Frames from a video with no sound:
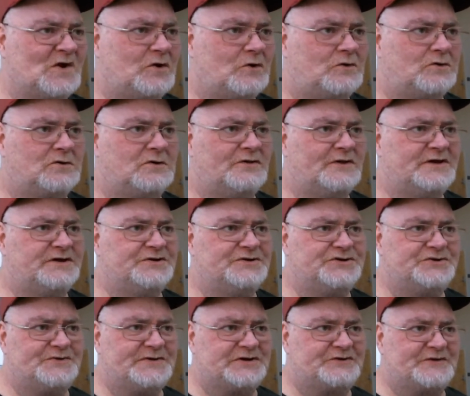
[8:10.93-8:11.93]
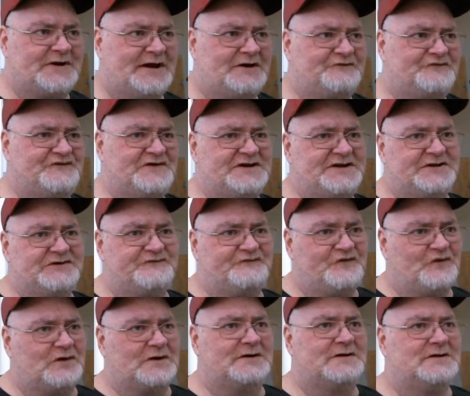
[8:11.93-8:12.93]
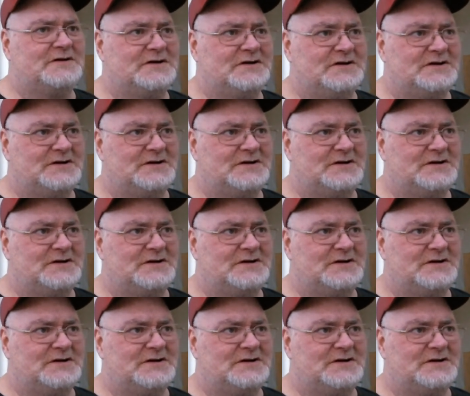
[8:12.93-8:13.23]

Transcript: or that you're doing crowdfunding for?